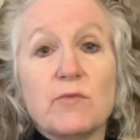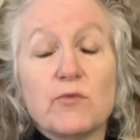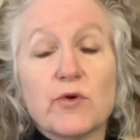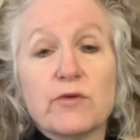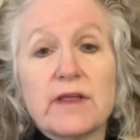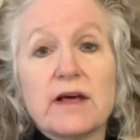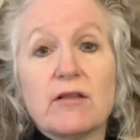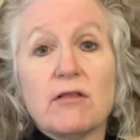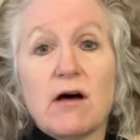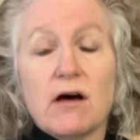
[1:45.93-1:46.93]
Ruthie
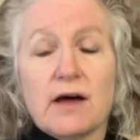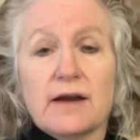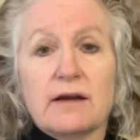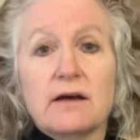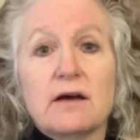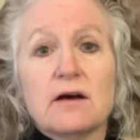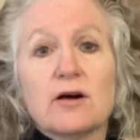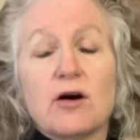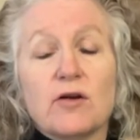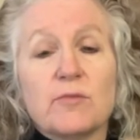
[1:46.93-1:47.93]
Alon
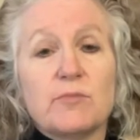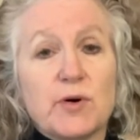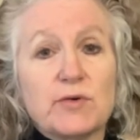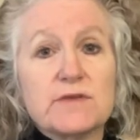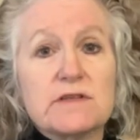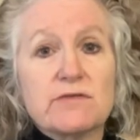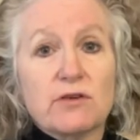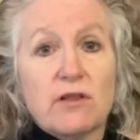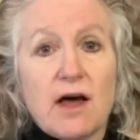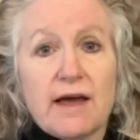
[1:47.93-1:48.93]
called Bones for
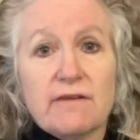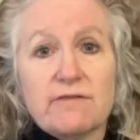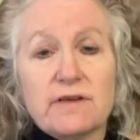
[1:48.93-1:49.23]
Life.